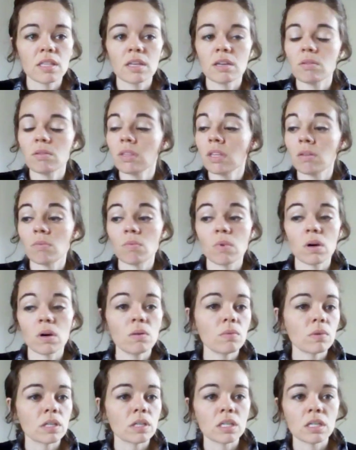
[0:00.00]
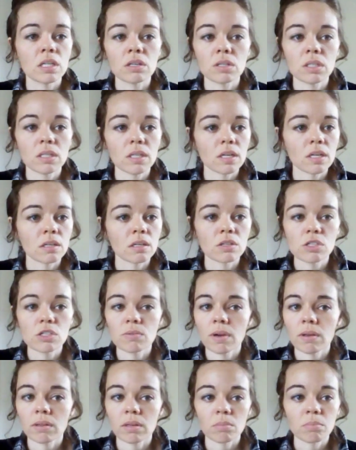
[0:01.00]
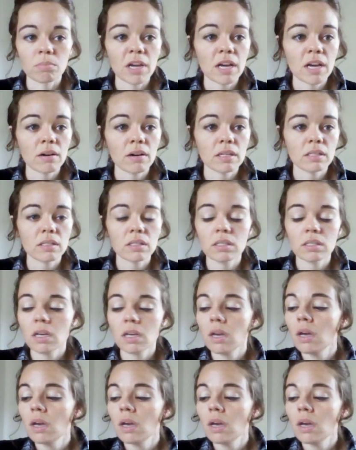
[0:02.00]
They won't want to use English around their parents.